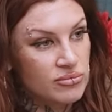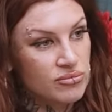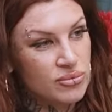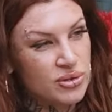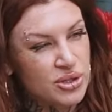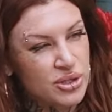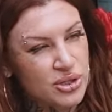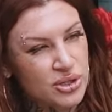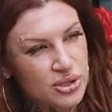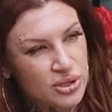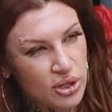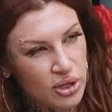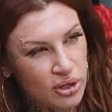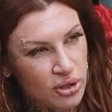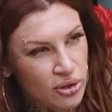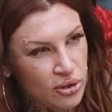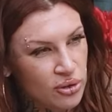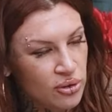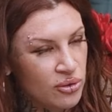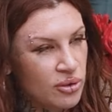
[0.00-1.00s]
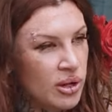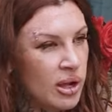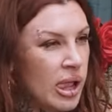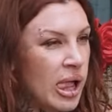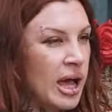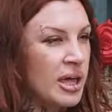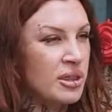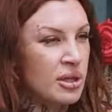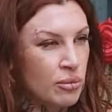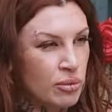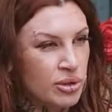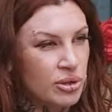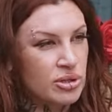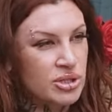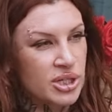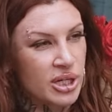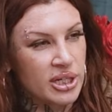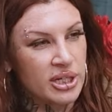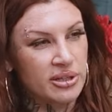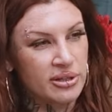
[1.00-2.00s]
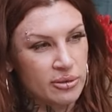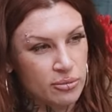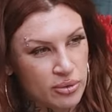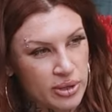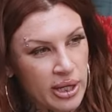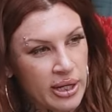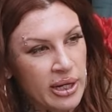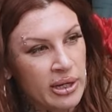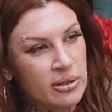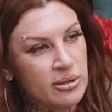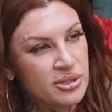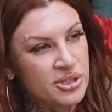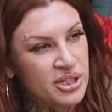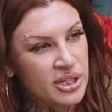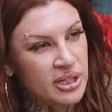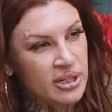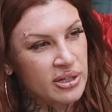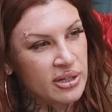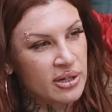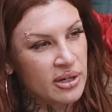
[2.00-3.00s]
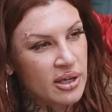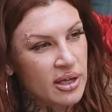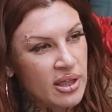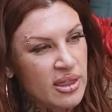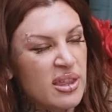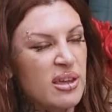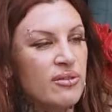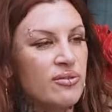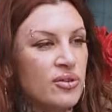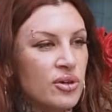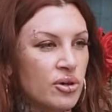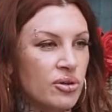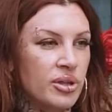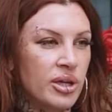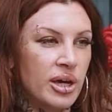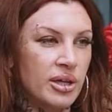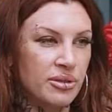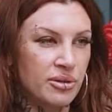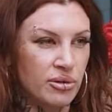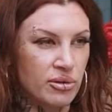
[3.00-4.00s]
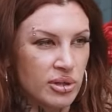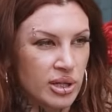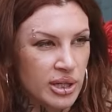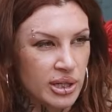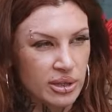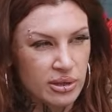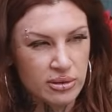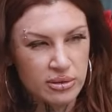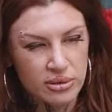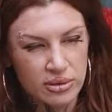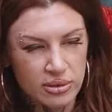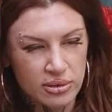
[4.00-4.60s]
So I think when you're sucking dick with that energy, they feel that and they're like.